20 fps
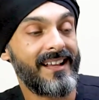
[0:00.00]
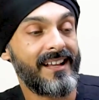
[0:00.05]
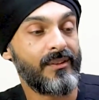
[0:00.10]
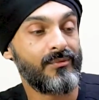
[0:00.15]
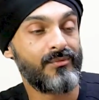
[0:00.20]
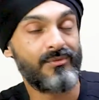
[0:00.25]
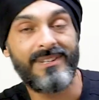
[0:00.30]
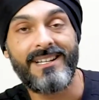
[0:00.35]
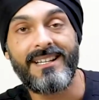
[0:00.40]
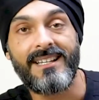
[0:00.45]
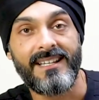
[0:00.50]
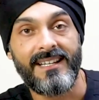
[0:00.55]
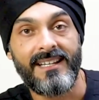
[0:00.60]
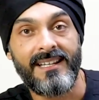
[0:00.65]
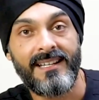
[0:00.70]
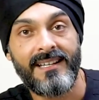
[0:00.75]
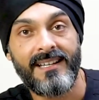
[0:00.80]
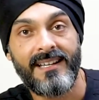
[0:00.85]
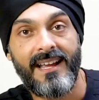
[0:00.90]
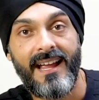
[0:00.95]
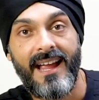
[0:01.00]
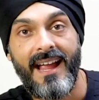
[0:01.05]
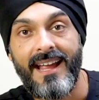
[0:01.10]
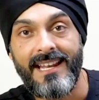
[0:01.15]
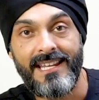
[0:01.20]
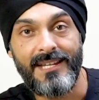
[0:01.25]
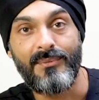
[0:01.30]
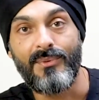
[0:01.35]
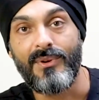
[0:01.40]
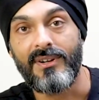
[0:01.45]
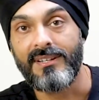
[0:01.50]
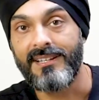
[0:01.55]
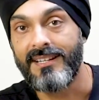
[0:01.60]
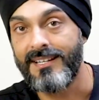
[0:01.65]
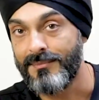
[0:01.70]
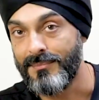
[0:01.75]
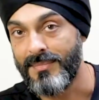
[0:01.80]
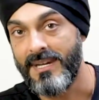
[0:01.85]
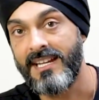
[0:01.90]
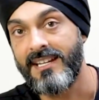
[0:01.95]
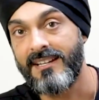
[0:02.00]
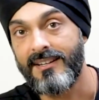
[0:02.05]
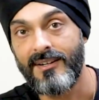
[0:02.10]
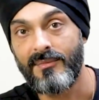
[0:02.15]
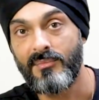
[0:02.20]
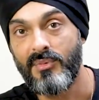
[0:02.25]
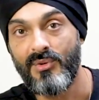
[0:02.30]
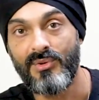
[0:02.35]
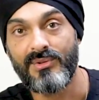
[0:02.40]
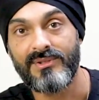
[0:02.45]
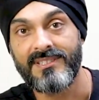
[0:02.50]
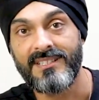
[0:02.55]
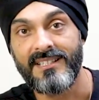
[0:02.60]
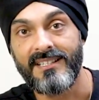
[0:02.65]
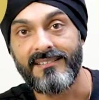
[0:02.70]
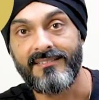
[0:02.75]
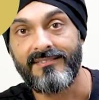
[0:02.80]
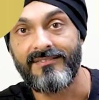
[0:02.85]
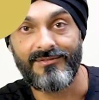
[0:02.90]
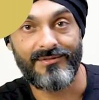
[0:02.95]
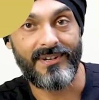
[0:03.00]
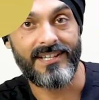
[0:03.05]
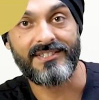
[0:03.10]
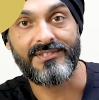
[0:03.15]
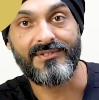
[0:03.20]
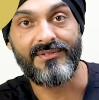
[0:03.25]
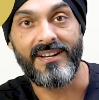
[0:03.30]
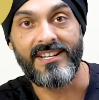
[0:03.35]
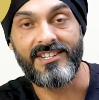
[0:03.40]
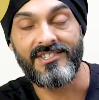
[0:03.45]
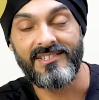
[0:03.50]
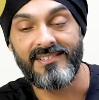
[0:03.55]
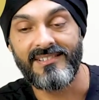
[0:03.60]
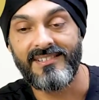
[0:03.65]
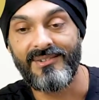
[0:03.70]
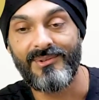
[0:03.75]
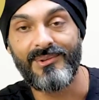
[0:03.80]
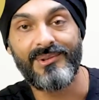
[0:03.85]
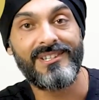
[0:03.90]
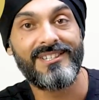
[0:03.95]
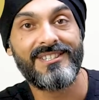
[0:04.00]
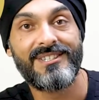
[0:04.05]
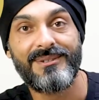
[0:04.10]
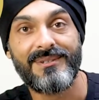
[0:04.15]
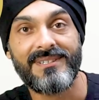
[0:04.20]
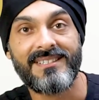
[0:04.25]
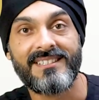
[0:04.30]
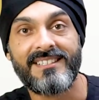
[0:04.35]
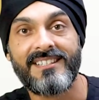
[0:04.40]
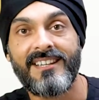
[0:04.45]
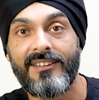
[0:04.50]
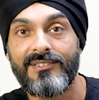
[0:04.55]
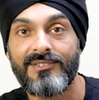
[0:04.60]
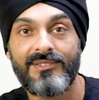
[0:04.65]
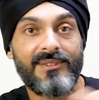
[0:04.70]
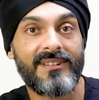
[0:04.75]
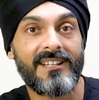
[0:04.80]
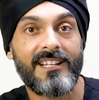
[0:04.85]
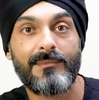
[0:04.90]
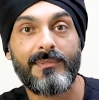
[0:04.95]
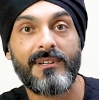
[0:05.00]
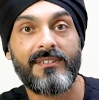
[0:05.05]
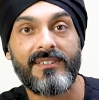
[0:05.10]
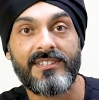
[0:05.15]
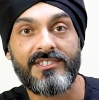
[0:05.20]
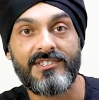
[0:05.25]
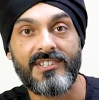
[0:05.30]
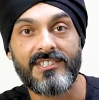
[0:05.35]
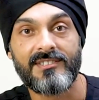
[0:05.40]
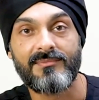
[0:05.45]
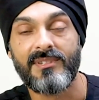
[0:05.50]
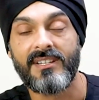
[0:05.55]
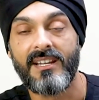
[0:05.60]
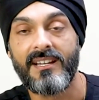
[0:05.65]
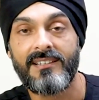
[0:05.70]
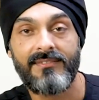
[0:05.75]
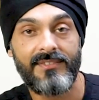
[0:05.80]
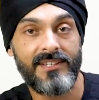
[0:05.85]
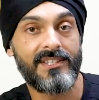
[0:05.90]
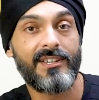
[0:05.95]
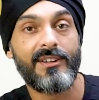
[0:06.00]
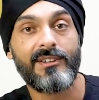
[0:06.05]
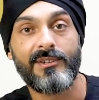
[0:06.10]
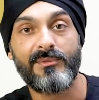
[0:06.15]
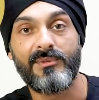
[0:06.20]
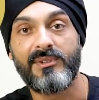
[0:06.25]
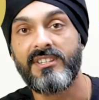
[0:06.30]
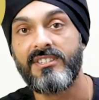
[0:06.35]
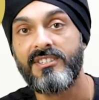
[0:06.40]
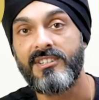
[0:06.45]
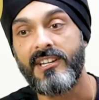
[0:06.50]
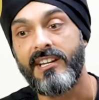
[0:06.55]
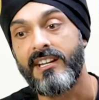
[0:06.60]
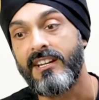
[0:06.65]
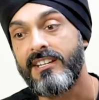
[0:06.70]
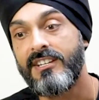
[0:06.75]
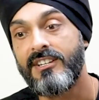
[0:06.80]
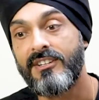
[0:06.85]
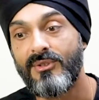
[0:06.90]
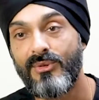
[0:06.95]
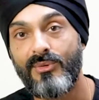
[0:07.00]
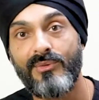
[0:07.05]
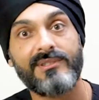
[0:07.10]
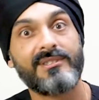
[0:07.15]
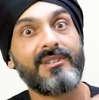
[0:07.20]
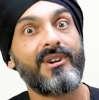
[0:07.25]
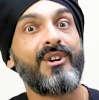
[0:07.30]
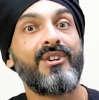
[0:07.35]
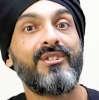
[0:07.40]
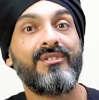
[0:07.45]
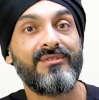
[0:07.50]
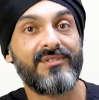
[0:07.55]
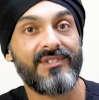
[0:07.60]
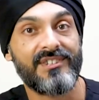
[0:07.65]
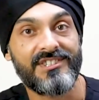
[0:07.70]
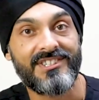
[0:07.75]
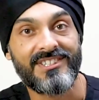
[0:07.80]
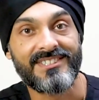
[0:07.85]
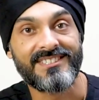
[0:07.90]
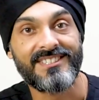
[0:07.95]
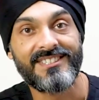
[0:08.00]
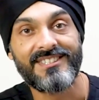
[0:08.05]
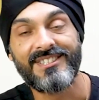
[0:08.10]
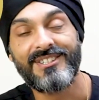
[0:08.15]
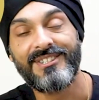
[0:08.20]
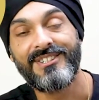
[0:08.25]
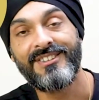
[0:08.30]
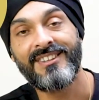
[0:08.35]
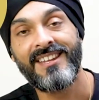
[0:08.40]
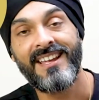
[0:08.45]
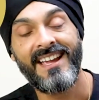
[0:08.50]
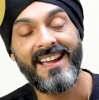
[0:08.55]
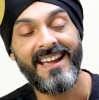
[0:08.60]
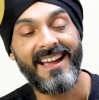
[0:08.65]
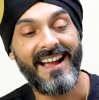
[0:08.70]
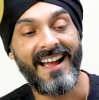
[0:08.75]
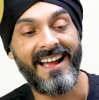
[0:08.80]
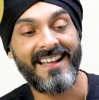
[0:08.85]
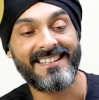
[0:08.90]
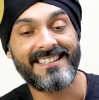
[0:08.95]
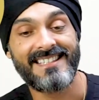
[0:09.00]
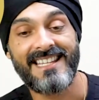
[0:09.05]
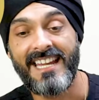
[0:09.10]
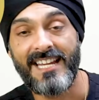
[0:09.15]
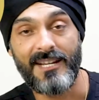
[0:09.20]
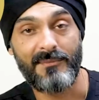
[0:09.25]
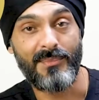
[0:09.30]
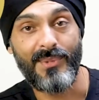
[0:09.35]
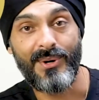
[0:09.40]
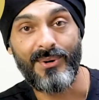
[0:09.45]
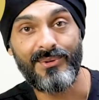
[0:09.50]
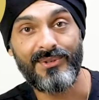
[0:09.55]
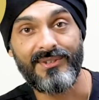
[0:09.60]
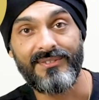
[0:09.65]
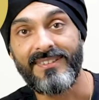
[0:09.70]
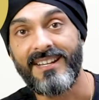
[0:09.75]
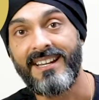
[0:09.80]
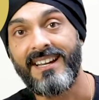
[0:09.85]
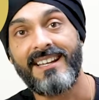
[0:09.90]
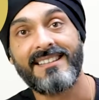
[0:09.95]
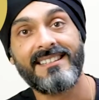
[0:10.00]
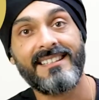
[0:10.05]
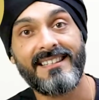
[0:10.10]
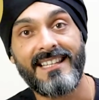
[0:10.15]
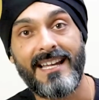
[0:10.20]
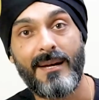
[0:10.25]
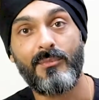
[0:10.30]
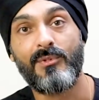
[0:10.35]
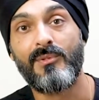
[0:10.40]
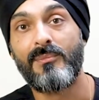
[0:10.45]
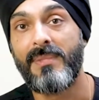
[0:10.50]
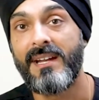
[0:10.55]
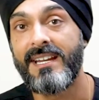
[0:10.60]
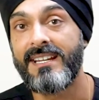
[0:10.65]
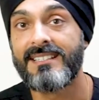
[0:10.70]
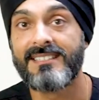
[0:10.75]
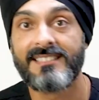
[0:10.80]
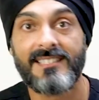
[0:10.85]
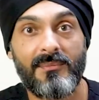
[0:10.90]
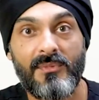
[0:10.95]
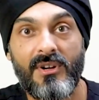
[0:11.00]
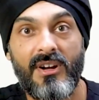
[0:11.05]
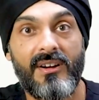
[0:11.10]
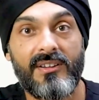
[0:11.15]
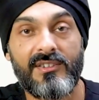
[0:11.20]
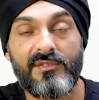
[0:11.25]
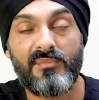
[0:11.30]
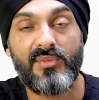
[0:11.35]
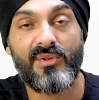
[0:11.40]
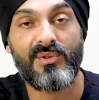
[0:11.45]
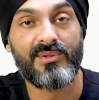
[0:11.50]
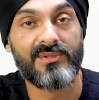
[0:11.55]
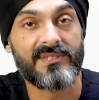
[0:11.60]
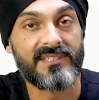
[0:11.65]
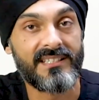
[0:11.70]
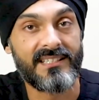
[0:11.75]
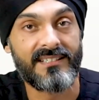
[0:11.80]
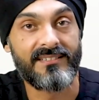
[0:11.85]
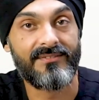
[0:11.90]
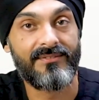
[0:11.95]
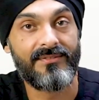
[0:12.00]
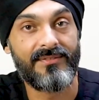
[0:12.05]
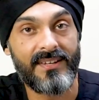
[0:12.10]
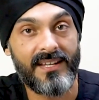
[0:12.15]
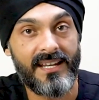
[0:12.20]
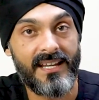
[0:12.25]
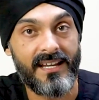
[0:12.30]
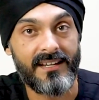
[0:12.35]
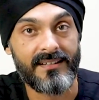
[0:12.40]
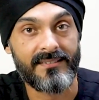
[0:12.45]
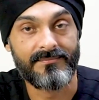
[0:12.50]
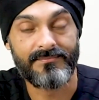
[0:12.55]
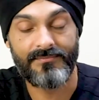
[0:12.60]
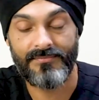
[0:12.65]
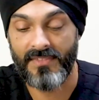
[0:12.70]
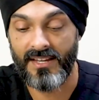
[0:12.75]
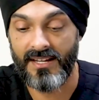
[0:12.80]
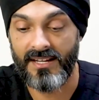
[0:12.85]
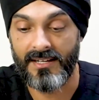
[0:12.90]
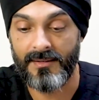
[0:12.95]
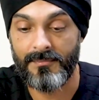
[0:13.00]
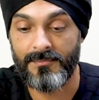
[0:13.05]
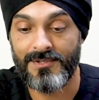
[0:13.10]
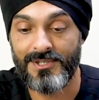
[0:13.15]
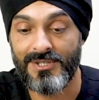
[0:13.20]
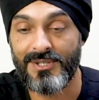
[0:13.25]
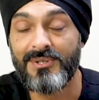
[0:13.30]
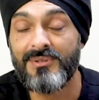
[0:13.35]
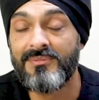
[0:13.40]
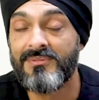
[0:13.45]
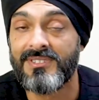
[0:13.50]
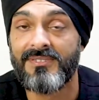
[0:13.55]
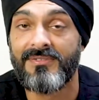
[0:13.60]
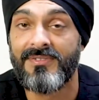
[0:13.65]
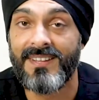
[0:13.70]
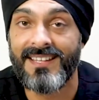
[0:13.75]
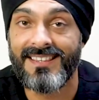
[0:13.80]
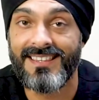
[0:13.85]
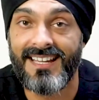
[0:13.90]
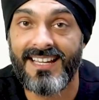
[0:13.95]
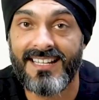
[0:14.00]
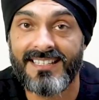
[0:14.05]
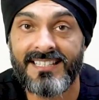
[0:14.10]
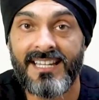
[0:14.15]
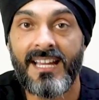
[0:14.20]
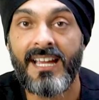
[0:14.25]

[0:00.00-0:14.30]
really, anyone can make a porcelain restoration. All you do is, do a little bit of adjustment. And if you don't know what you're doing, you can always over-adjust the tooth and take a mold of it, and the lab will make some kind of porcelain veneer to fit that.